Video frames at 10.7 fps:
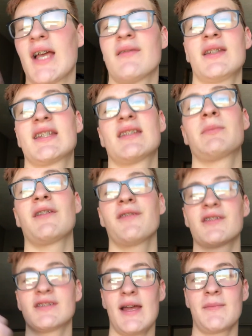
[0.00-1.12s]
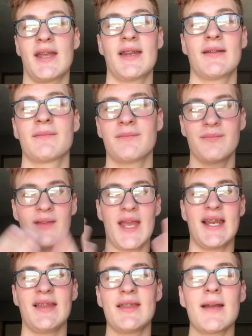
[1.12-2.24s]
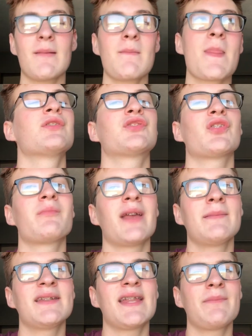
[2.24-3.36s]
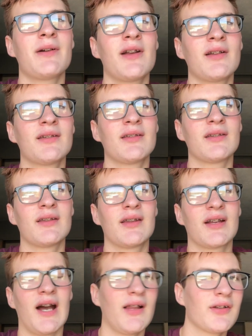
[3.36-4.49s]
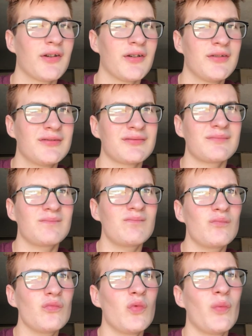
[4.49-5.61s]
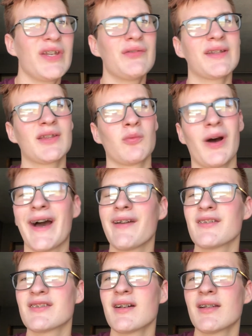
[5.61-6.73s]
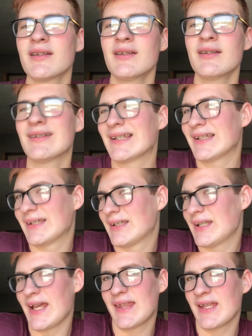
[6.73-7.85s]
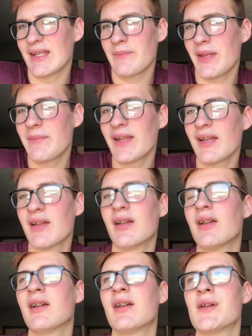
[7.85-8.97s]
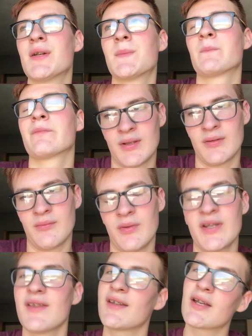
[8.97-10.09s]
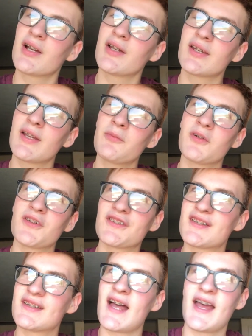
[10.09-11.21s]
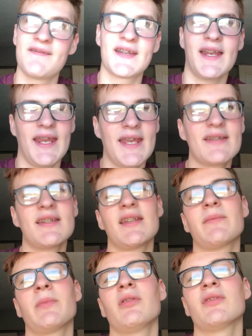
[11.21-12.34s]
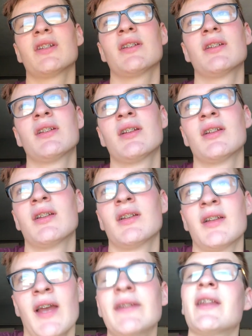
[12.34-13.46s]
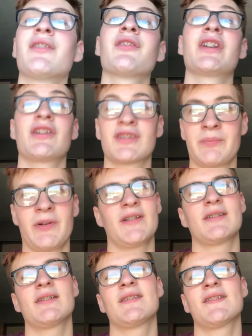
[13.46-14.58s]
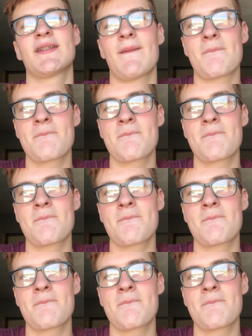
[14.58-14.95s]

I this is my first time getting anything. So maybe they put on the color when you get the wires on, I think maybe. When you think it couldn't get worse, I have to get eight teeth pulled and then three years of braces.